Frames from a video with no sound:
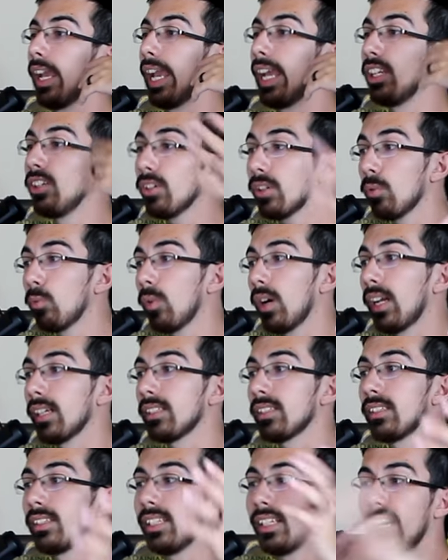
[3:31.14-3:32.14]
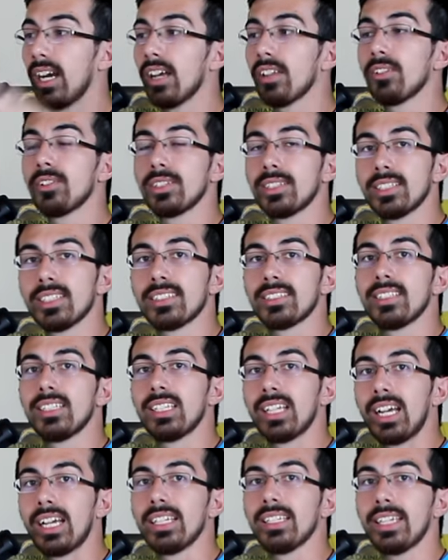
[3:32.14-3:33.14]
and you can watch the other
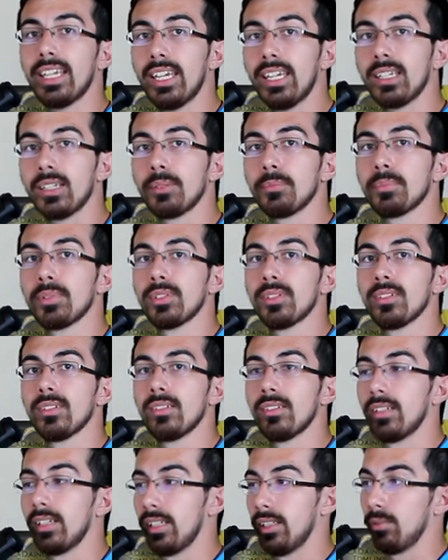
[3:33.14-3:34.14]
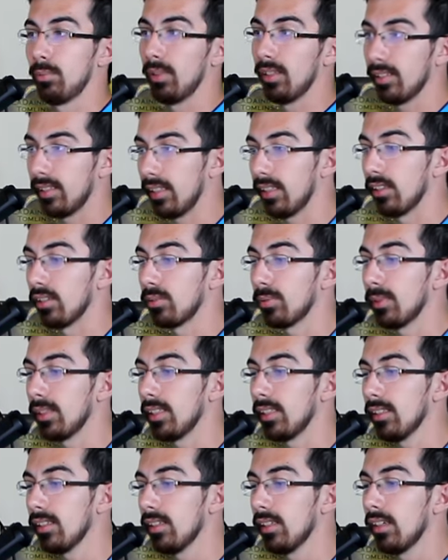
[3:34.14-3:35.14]
69 games, as well as the other
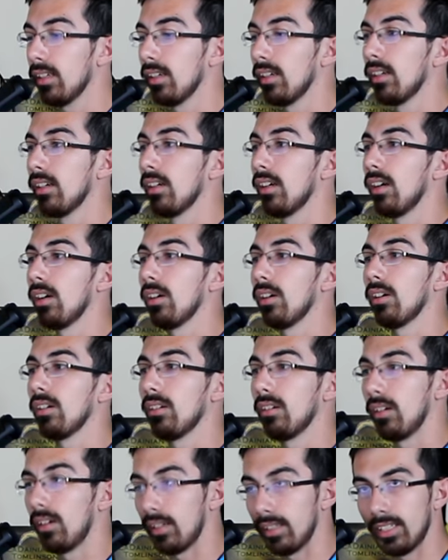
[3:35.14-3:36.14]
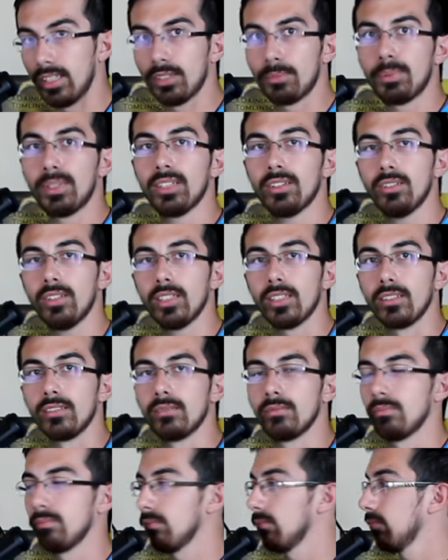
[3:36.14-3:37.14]
20, on ESPN3.
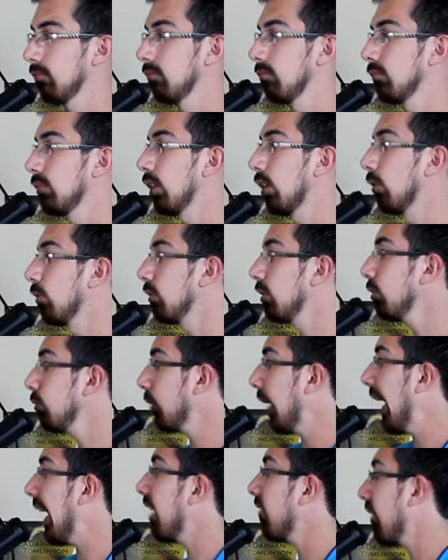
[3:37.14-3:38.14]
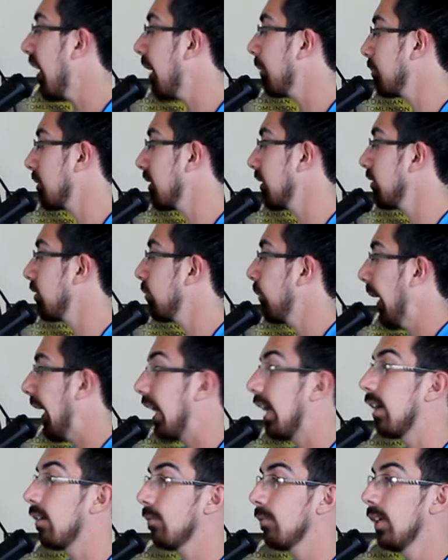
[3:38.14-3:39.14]
So you have options, you
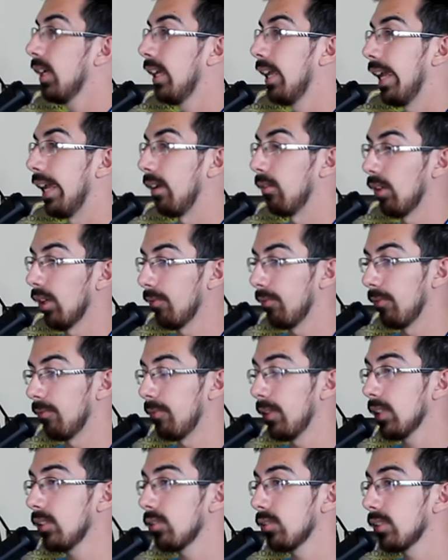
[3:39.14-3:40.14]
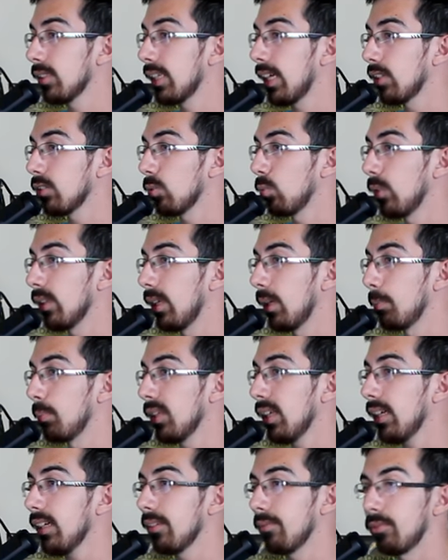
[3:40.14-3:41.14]
have... If it fits your schedule when they
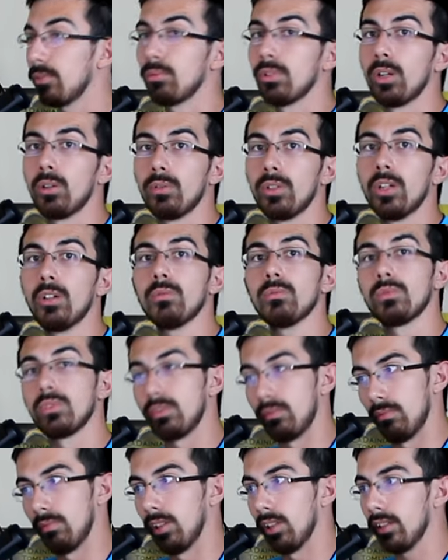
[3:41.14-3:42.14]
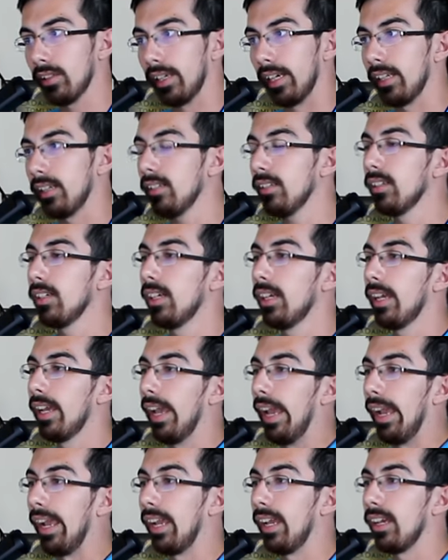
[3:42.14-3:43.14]
play, if you don't know, look at it.
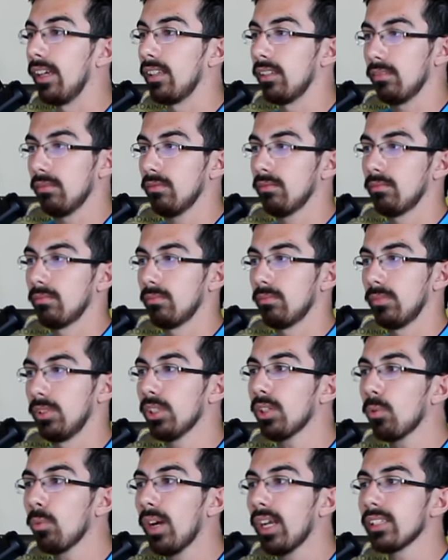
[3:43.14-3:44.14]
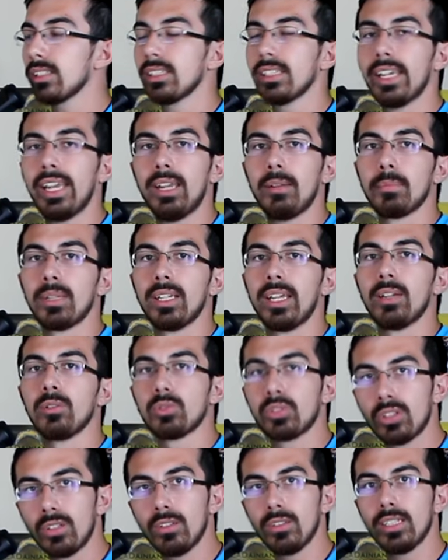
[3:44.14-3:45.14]
And you can watch the game.
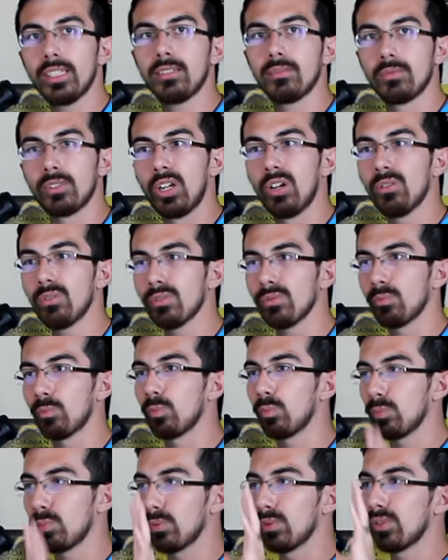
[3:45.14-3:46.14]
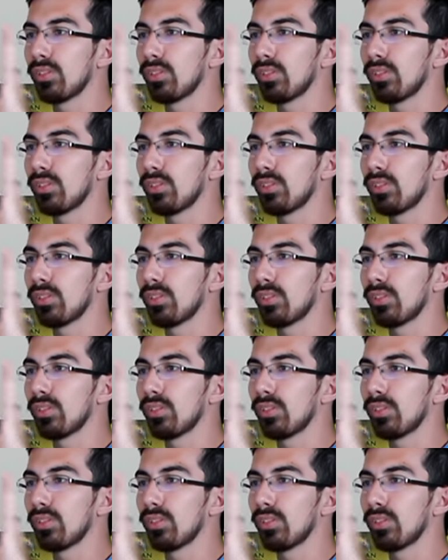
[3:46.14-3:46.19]
And truly, don't